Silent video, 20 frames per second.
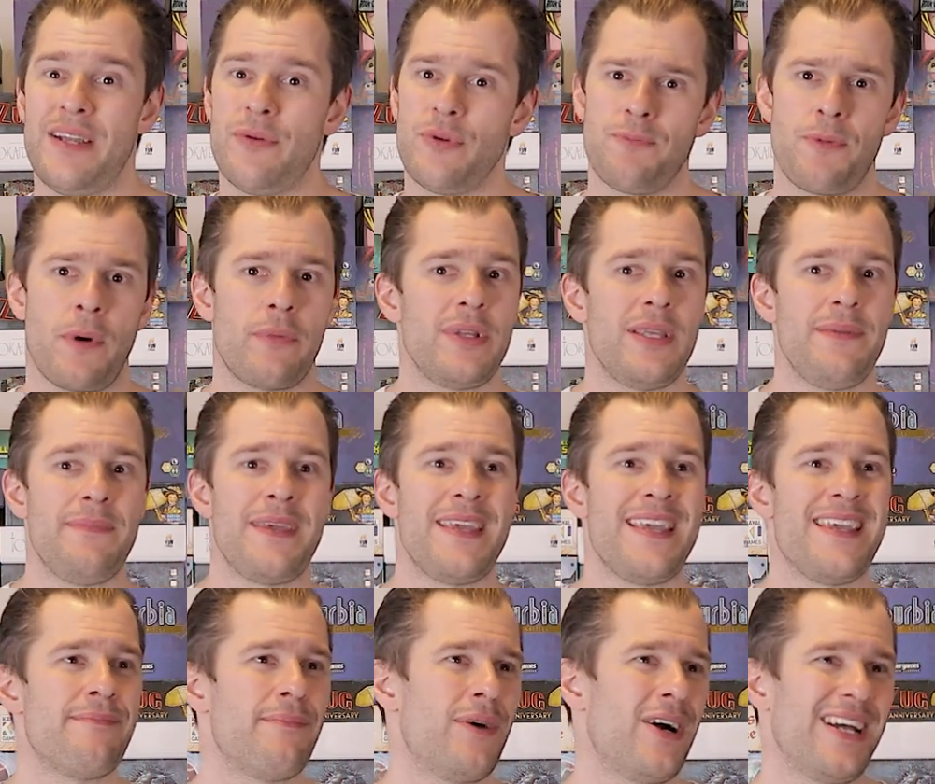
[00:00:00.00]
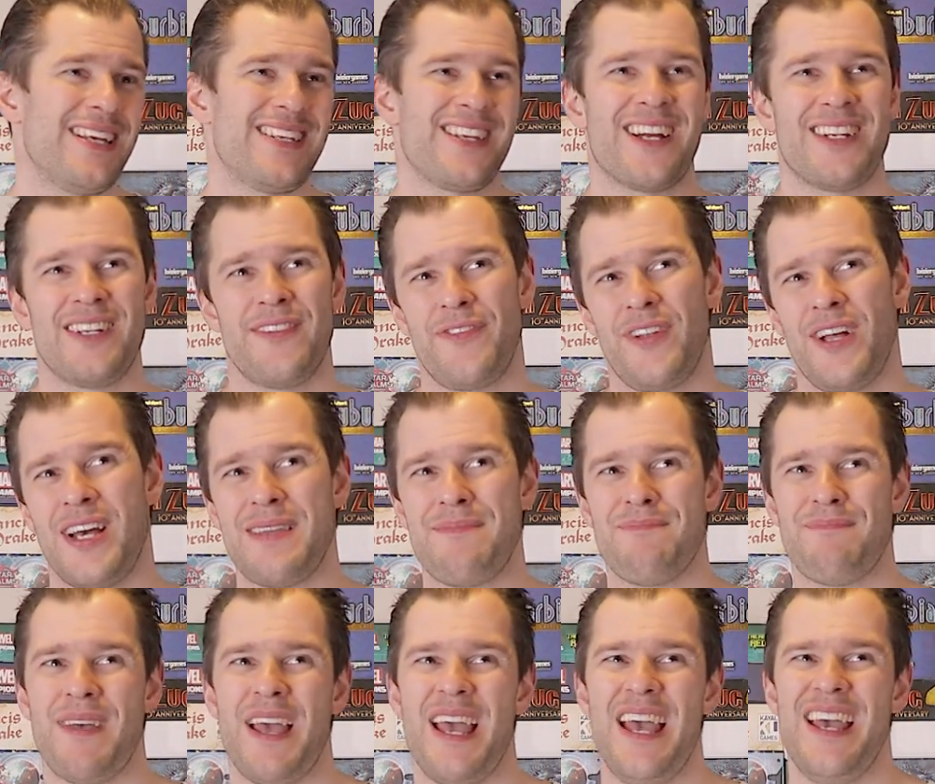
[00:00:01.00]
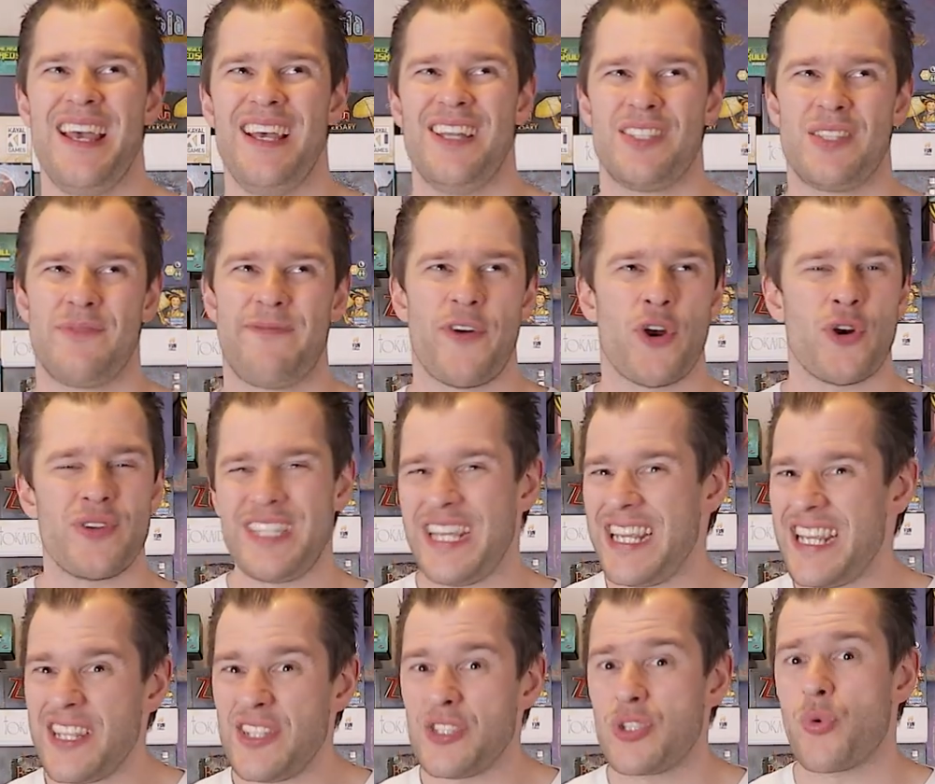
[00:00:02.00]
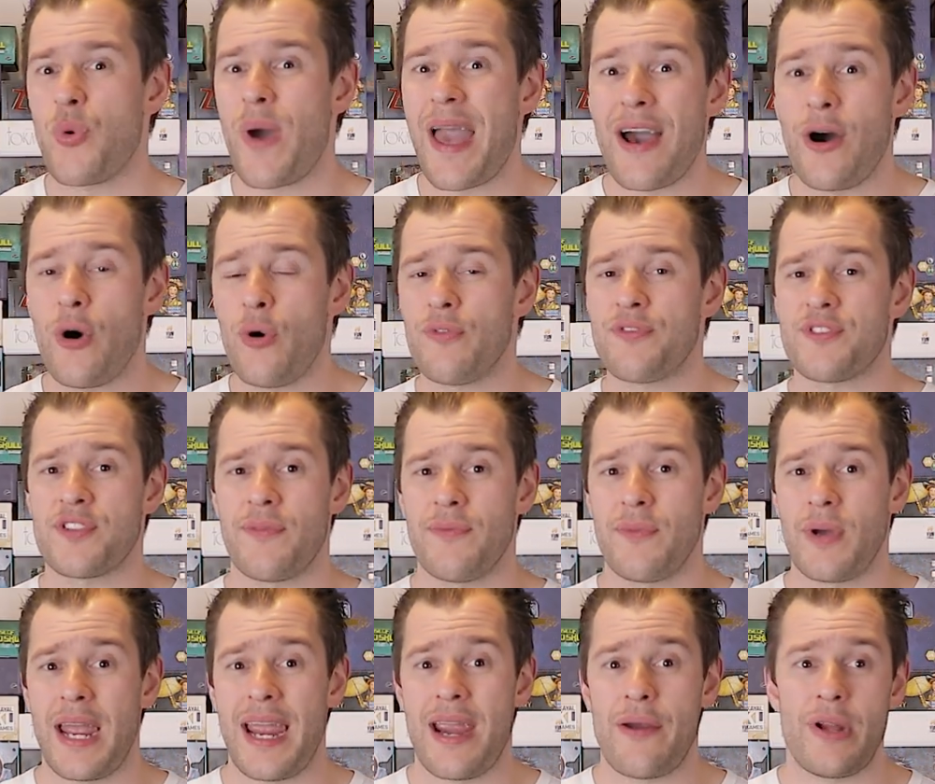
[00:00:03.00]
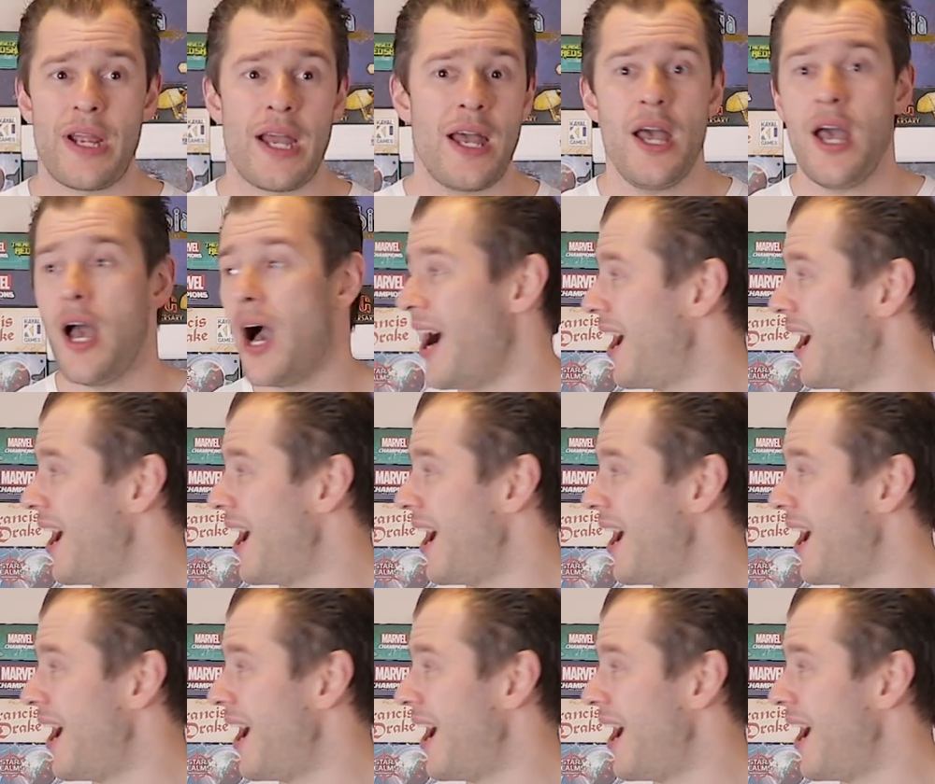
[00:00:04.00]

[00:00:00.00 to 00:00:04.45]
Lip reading: It would probably be in my kind of like 13, 12 somewhere area.